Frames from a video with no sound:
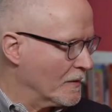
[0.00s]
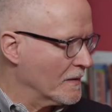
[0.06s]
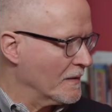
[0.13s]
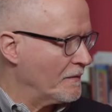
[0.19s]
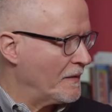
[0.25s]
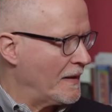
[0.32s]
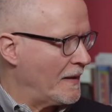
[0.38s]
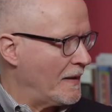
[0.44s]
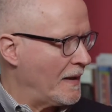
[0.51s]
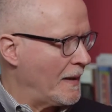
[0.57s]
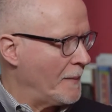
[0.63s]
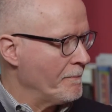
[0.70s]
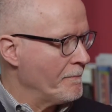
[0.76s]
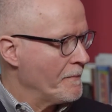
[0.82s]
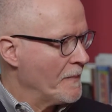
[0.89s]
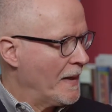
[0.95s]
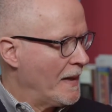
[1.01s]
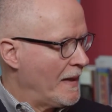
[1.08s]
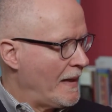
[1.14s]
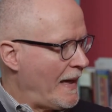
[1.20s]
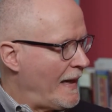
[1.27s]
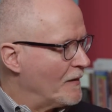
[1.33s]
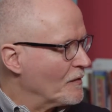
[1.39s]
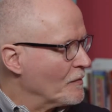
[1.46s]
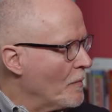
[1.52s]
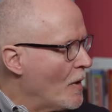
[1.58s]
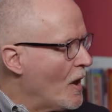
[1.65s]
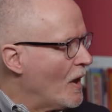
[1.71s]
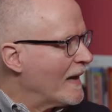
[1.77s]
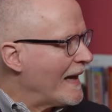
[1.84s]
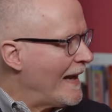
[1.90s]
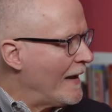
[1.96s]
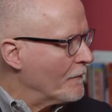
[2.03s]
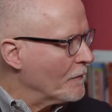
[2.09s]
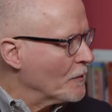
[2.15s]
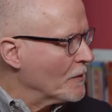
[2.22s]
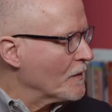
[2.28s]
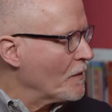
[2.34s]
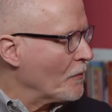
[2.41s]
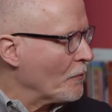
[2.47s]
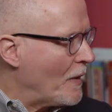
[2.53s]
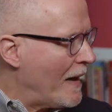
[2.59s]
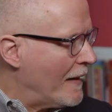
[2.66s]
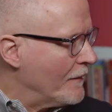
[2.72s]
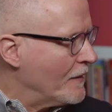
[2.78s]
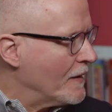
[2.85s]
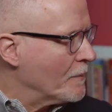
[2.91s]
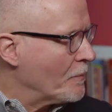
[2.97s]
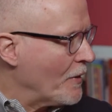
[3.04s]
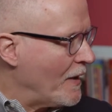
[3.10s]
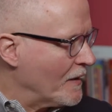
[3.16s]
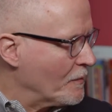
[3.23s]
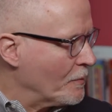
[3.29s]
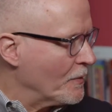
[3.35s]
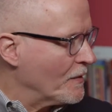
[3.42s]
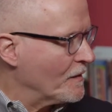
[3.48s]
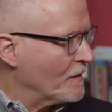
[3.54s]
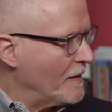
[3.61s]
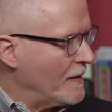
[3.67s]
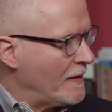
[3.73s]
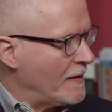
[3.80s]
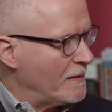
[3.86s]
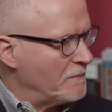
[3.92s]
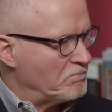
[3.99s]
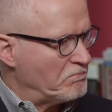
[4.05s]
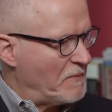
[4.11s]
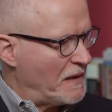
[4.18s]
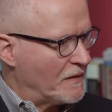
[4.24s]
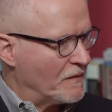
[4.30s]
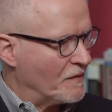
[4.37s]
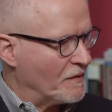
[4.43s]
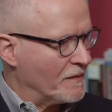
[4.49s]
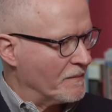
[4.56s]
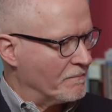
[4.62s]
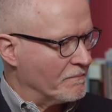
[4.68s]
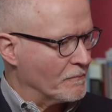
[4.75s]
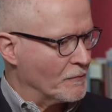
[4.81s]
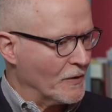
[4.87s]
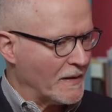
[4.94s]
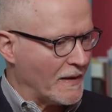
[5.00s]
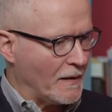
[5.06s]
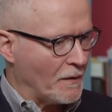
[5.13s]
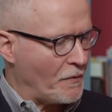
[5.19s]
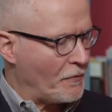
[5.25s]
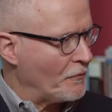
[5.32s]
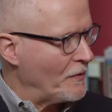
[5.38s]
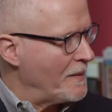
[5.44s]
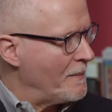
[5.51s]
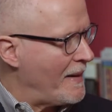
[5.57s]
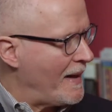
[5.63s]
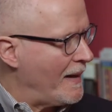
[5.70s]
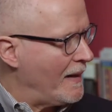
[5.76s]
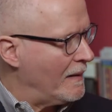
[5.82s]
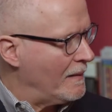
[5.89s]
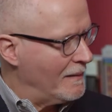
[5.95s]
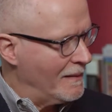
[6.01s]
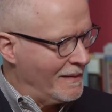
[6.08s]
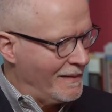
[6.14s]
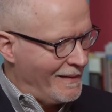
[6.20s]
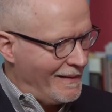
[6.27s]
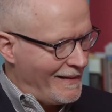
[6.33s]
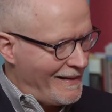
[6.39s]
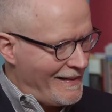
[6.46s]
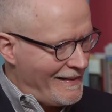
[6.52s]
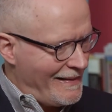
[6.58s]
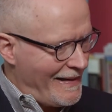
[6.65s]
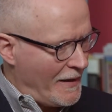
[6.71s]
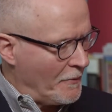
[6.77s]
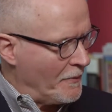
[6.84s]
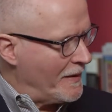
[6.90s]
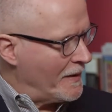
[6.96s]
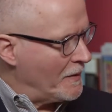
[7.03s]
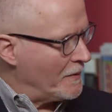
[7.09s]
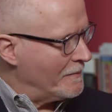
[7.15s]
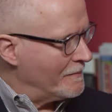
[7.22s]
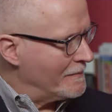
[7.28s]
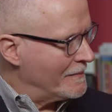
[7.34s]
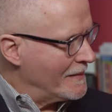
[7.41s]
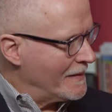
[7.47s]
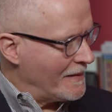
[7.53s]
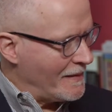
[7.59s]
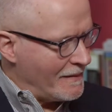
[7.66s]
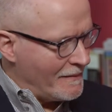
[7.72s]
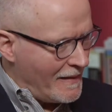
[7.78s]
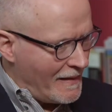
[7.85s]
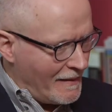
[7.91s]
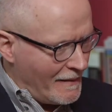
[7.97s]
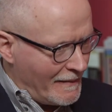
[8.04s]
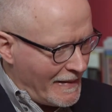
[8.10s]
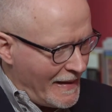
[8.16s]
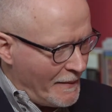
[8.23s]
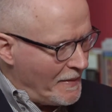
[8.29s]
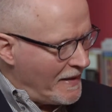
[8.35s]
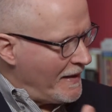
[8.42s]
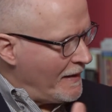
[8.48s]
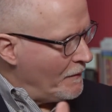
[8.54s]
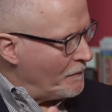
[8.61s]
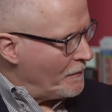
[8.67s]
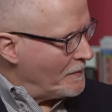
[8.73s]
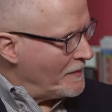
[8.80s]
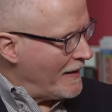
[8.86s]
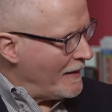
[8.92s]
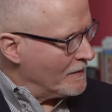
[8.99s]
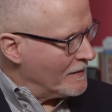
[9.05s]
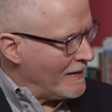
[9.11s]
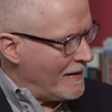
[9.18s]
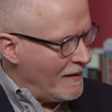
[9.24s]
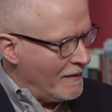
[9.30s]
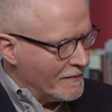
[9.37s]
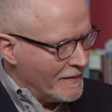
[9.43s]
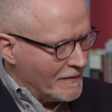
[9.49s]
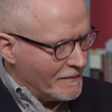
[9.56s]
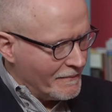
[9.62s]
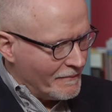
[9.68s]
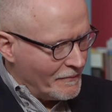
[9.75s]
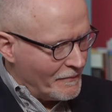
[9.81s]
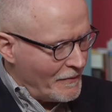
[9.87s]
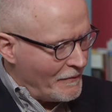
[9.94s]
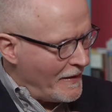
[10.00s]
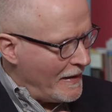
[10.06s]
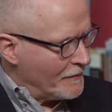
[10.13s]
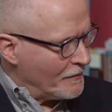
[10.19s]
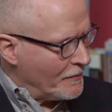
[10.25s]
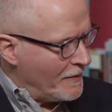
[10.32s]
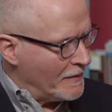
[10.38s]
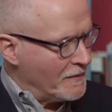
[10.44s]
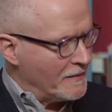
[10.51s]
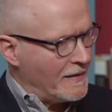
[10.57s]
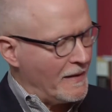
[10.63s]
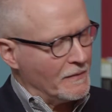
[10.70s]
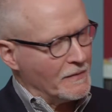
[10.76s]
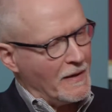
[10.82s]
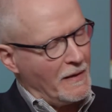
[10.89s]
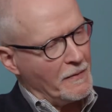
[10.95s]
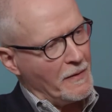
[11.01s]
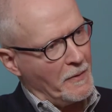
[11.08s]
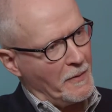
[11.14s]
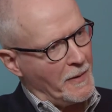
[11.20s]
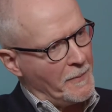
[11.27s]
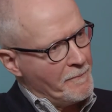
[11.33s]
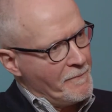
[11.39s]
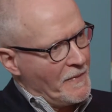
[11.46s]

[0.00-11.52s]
living in a small, affluent, thriving, prosperous city. It's really a 3-mile area emanating from downtown. It revolves around the downtown area.